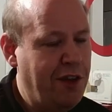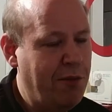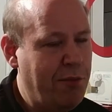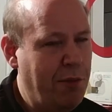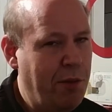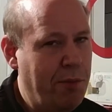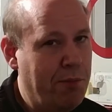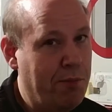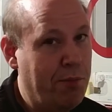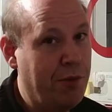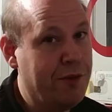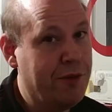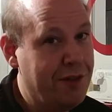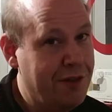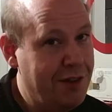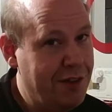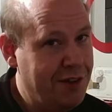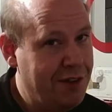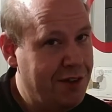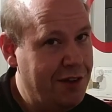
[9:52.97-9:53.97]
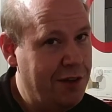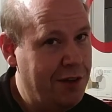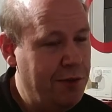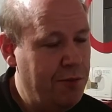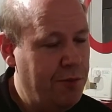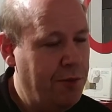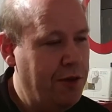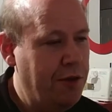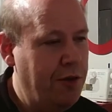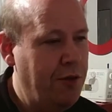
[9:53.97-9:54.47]
They have to be persistent
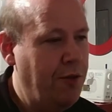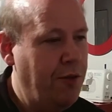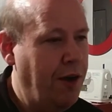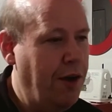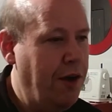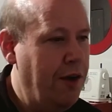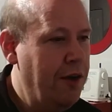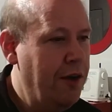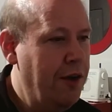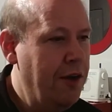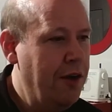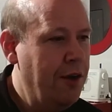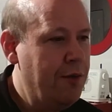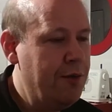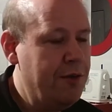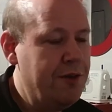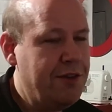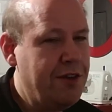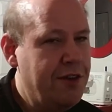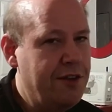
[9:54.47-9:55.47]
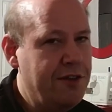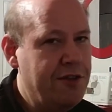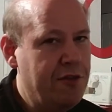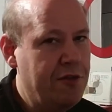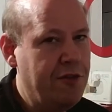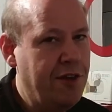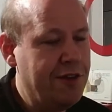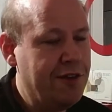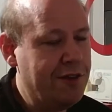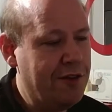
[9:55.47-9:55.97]
when you say
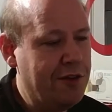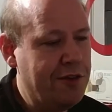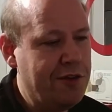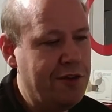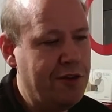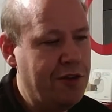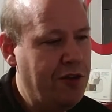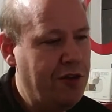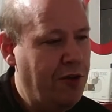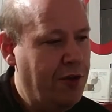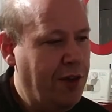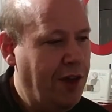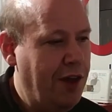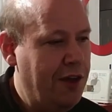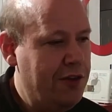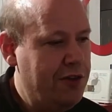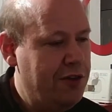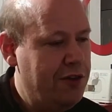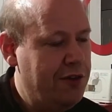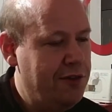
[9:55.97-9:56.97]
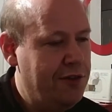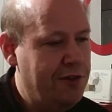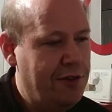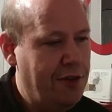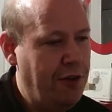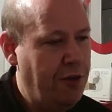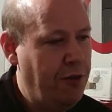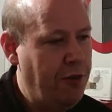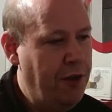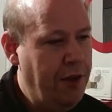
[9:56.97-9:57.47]
certain things at a certain location.
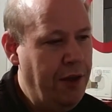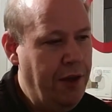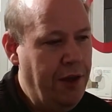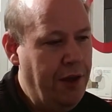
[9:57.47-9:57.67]
So